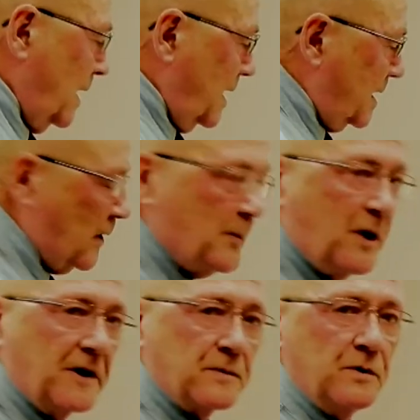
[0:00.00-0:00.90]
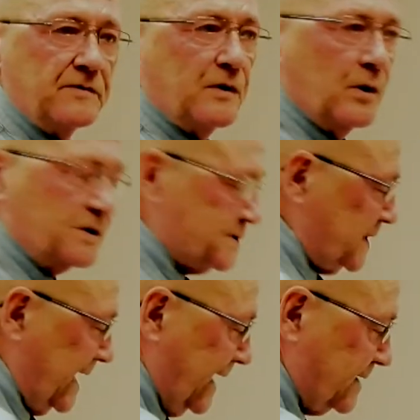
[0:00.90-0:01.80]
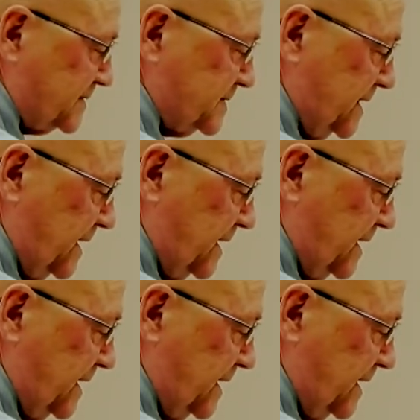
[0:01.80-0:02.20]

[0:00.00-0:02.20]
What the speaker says: Now the bottom one, of course, has